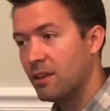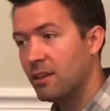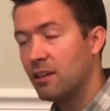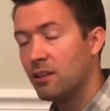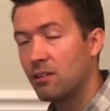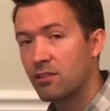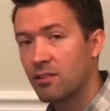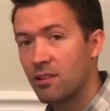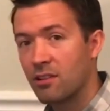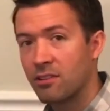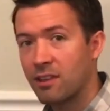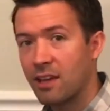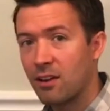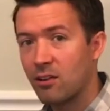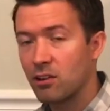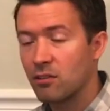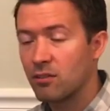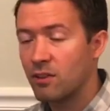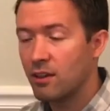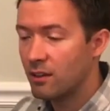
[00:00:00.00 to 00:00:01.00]
Here's the
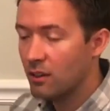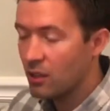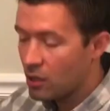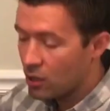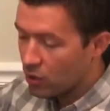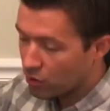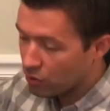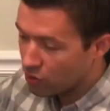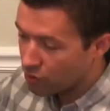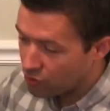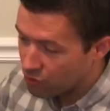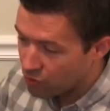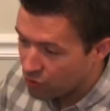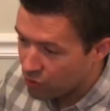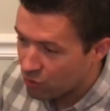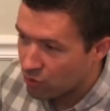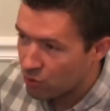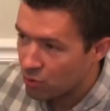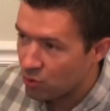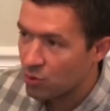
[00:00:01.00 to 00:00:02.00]
sound of it.
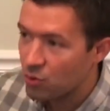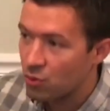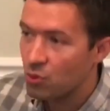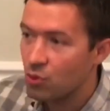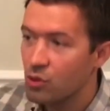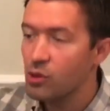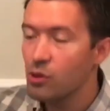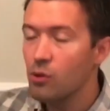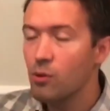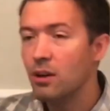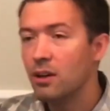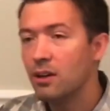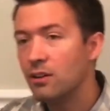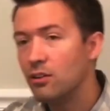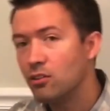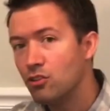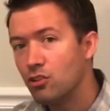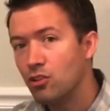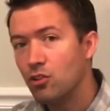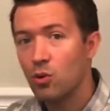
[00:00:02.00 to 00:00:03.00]
Do,
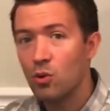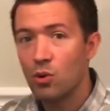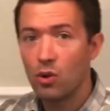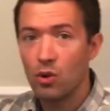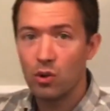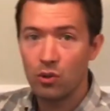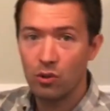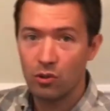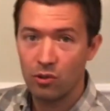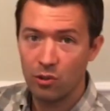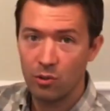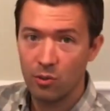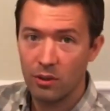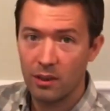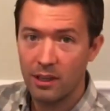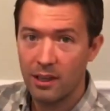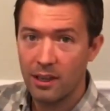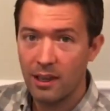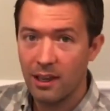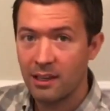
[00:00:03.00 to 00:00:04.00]

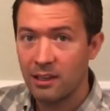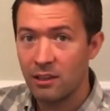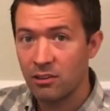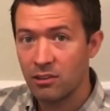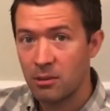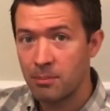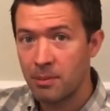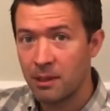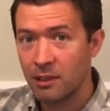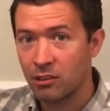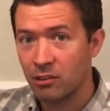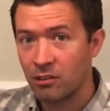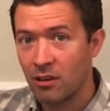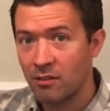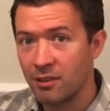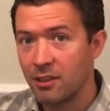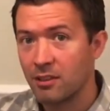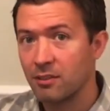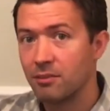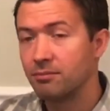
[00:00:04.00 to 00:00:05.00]
and here's the picture
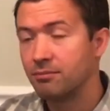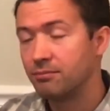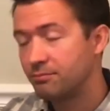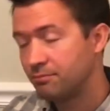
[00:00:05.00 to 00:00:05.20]
of it.